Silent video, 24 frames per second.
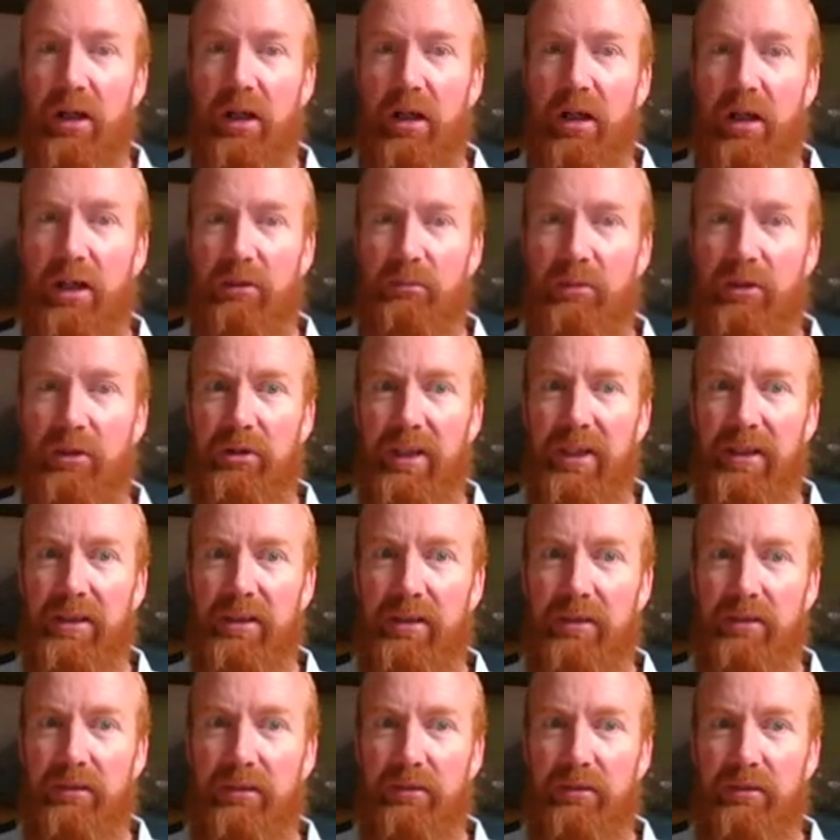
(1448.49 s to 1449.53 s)
I'm
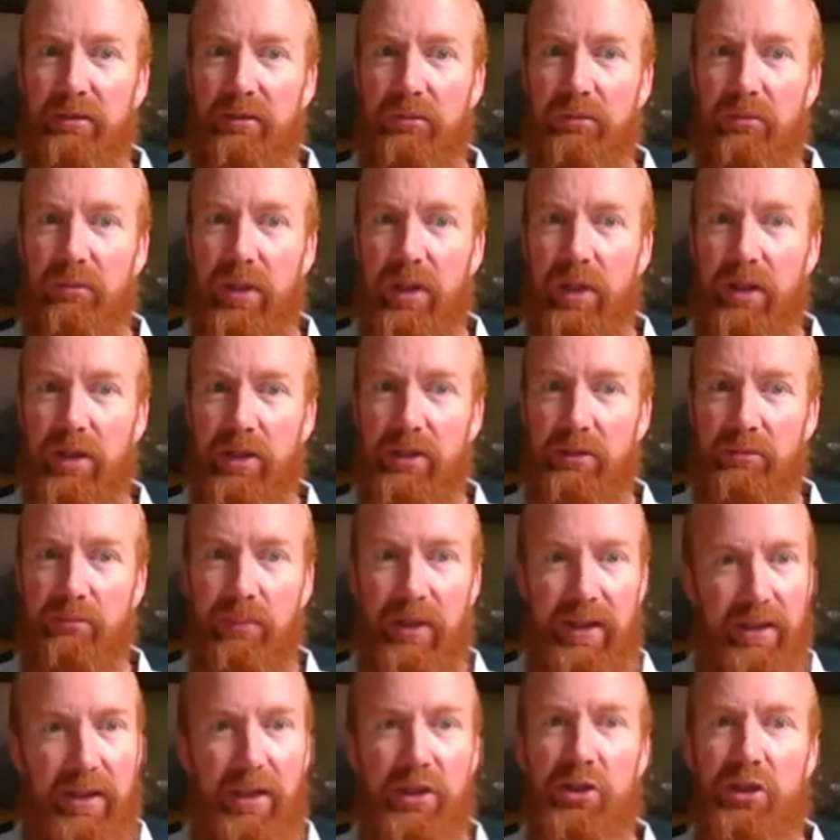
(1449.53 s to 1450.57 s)
looking, when I
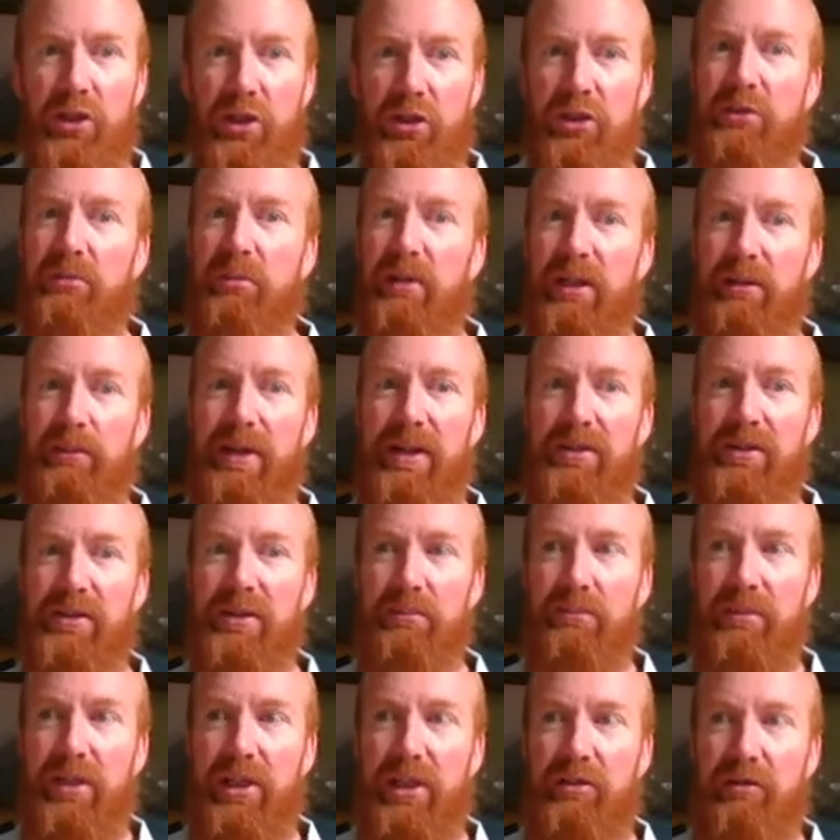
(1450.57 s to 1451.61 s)
make a judgment about
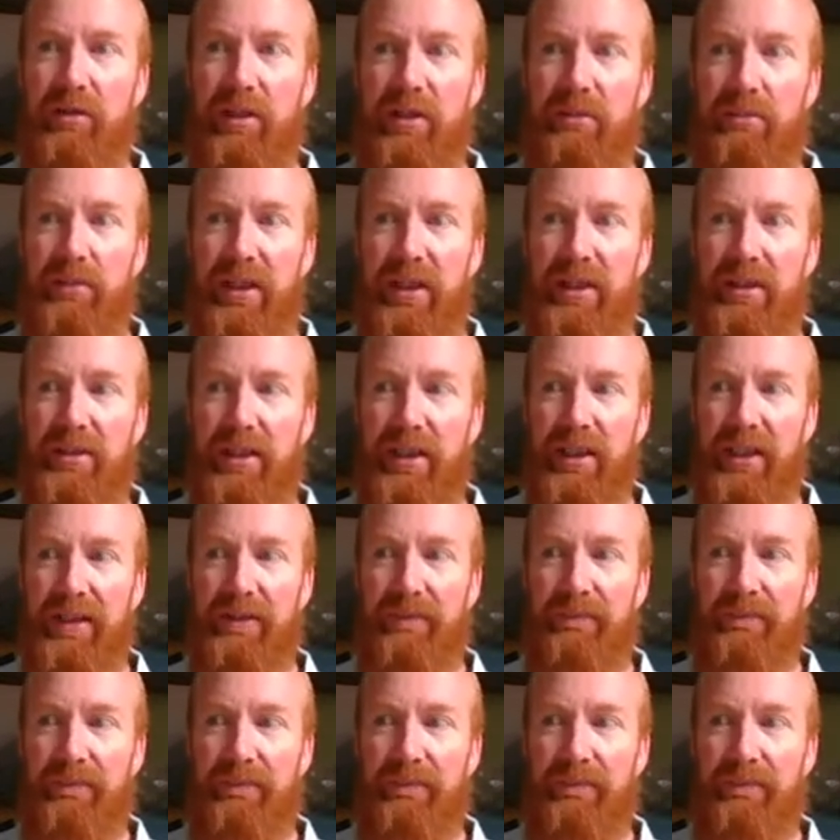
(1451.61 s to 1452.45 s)
somebody's credibility,